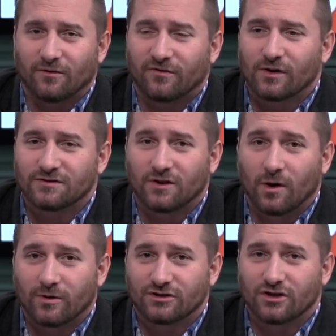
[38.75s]
The first though,
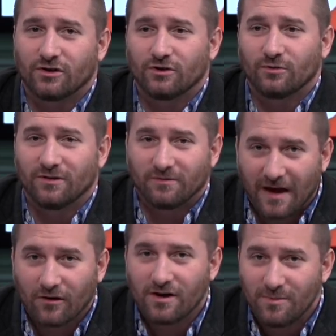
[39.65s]
I wanna show you the
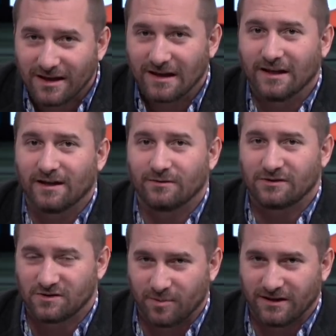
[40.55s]
very beginning of
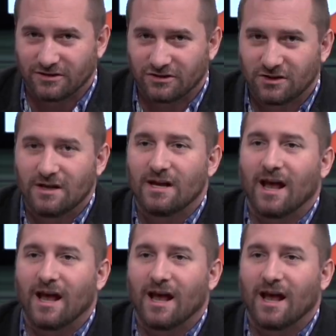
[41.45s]
his speech